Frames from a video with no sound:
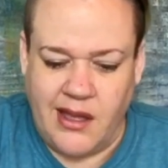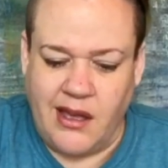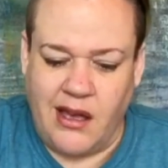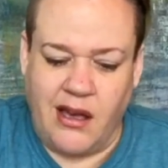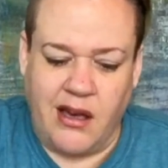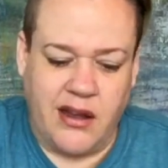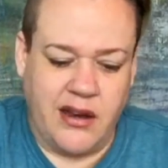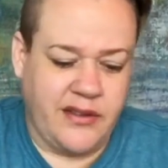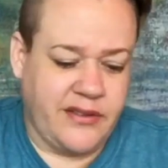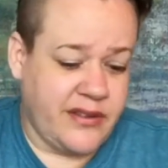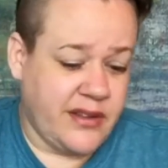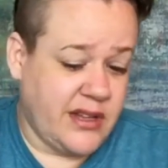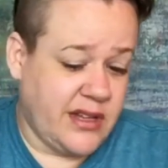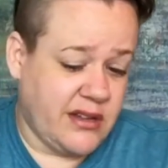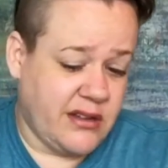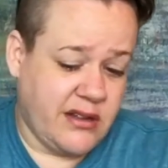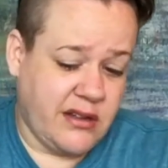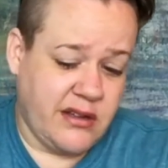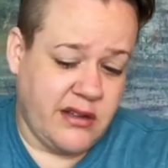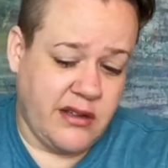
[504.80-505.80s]
Honestly,
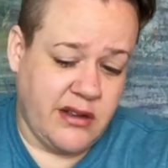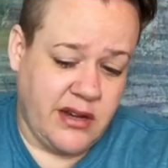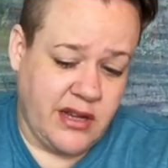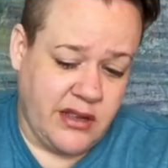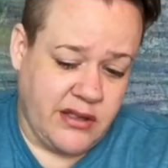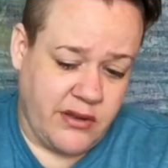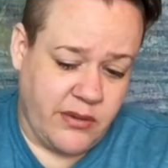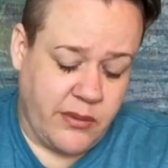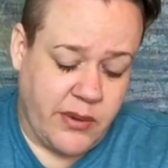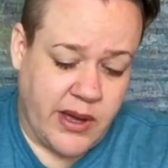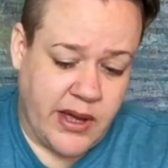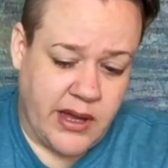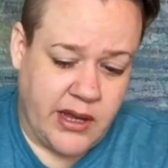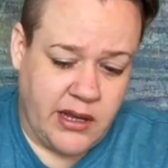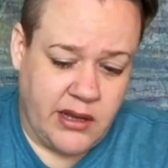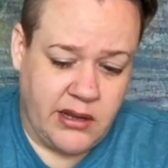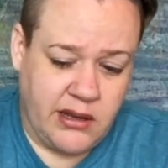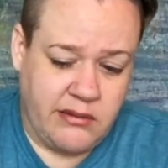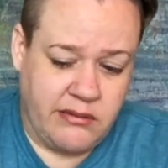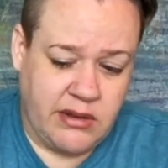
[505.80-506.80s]
you could either
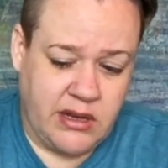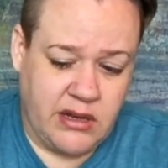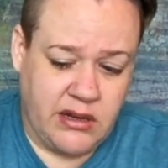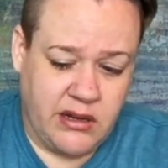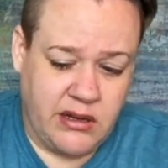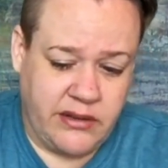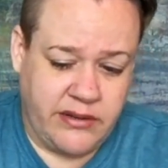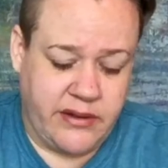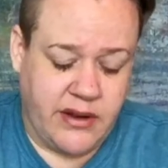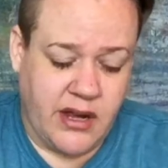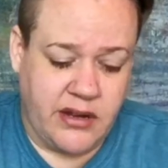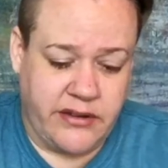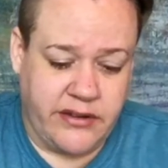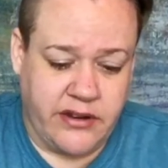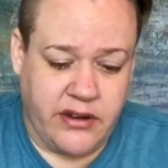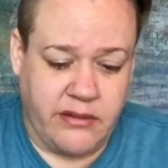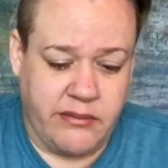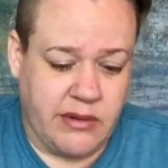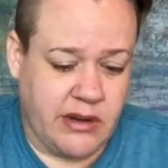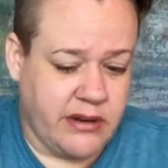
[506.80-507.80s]
way. I mean, it's not
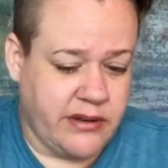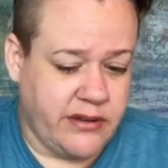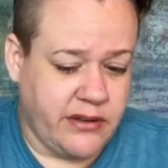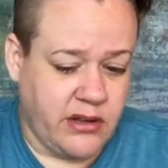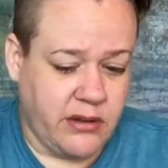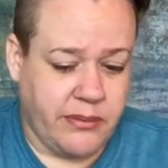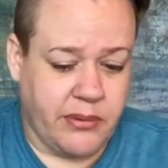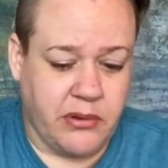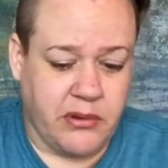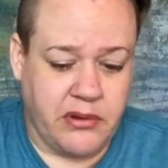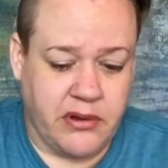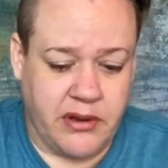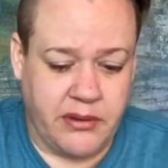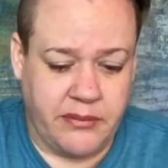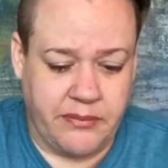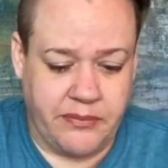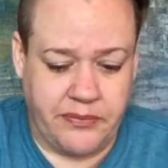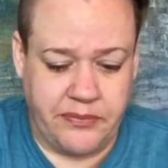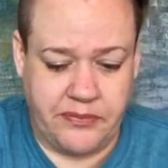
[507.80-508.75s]
determined until you pull it.